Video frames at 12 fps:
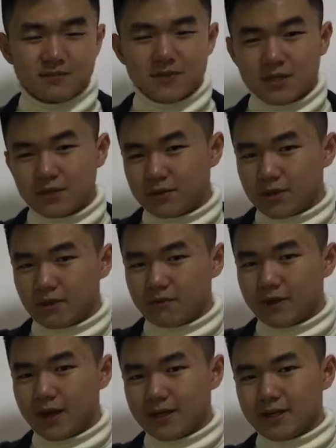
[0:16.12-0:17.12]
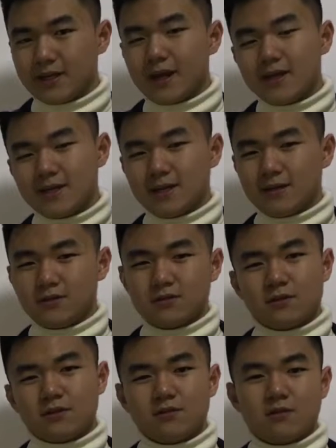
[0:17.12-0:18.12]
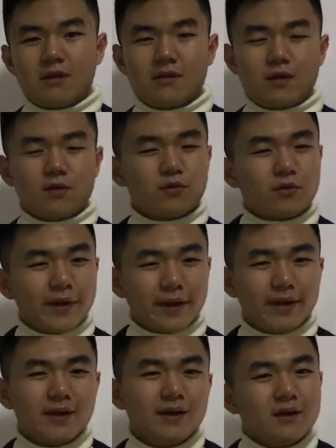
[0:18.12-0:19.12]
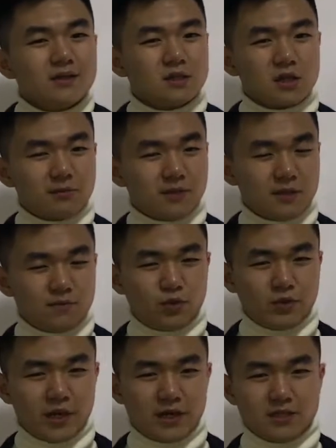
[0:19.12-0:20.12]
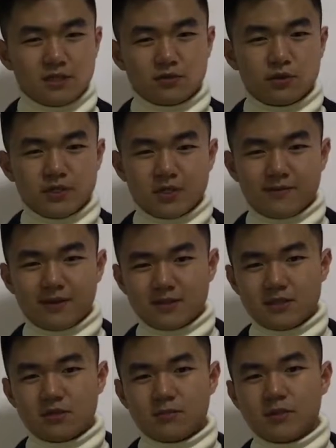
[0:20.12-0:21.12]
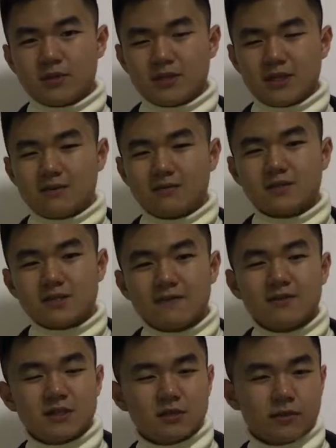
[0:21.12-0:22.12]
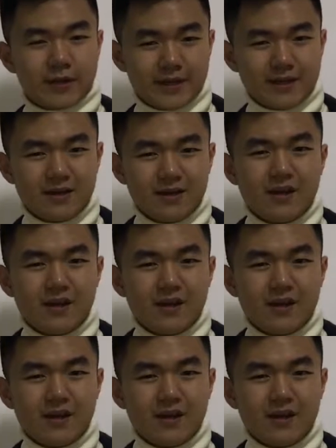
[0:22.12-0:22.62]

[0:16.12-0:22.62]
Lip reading: in the period of 1880 to 2003, the global temperature has increased about 0.07 degree.